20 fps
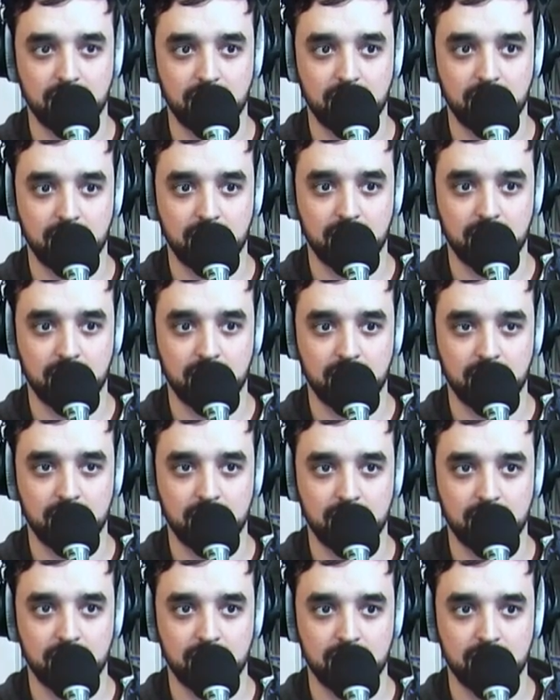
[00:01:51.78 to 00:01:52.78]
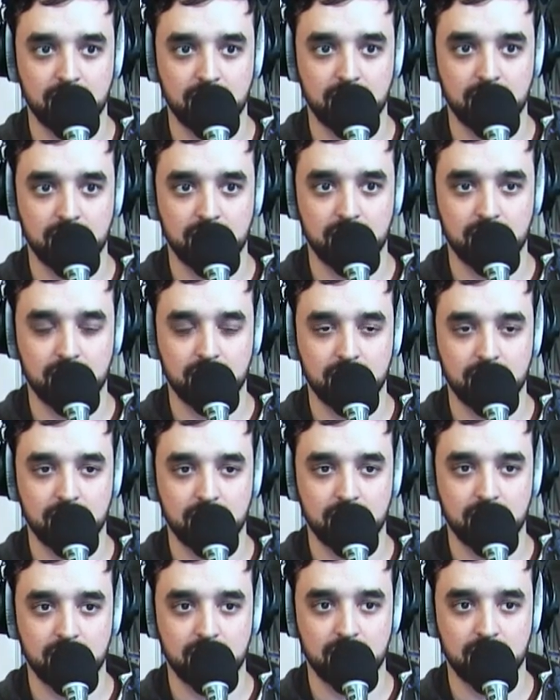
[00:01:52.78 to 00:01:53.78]

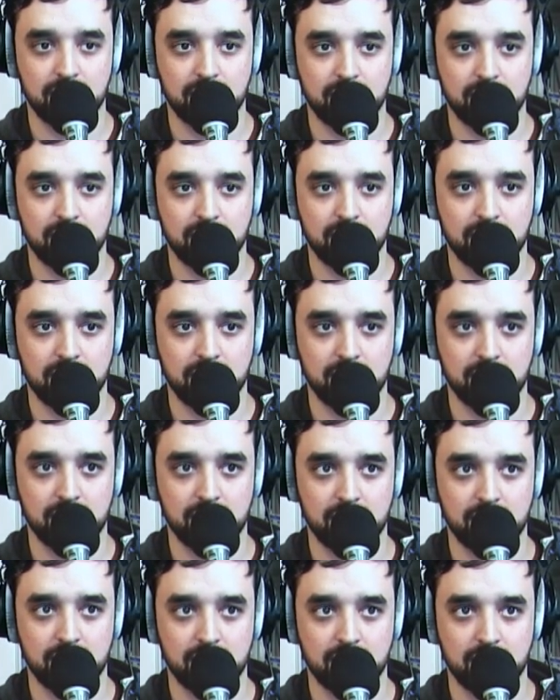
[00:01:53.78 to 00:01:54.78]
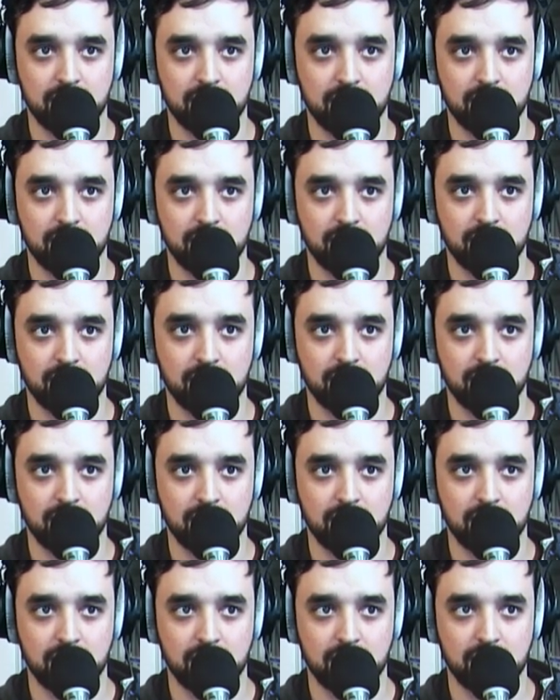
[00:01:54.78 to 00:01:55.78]

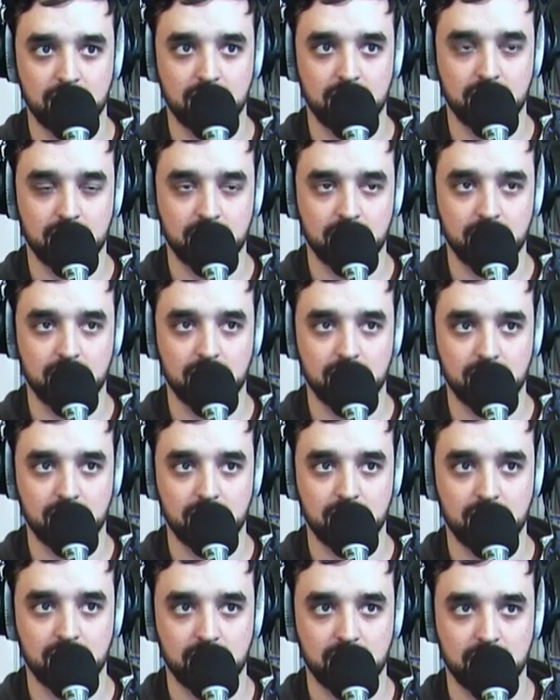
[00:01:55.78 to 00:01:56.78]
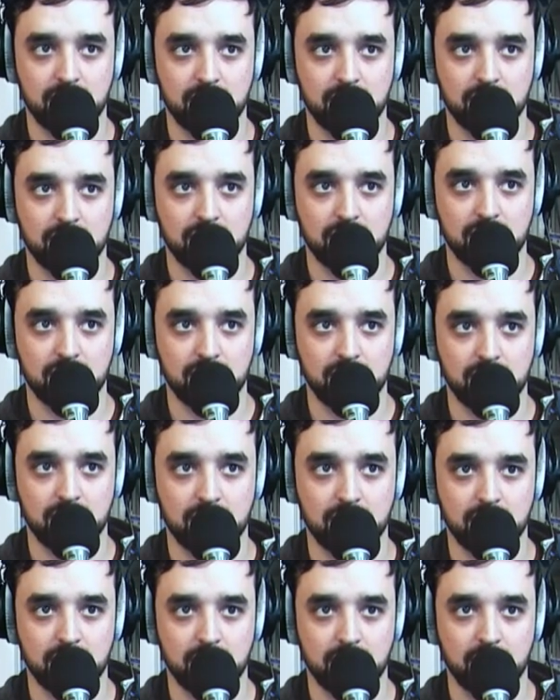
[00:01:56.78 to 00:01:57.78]

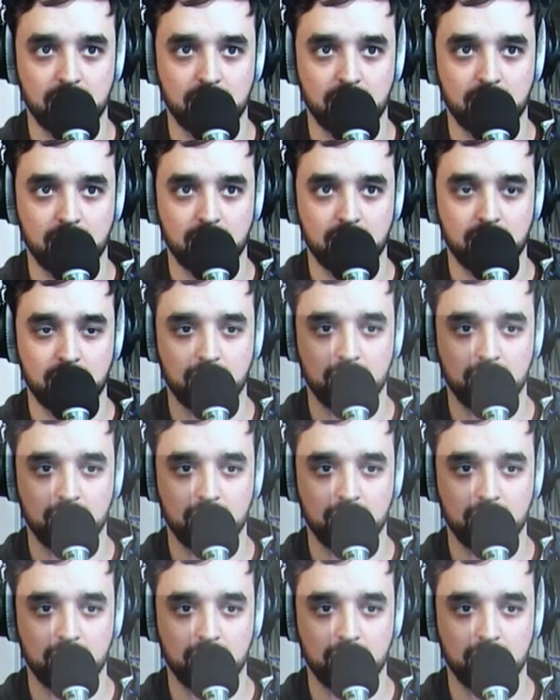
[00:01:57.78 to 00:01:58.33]
[no speech]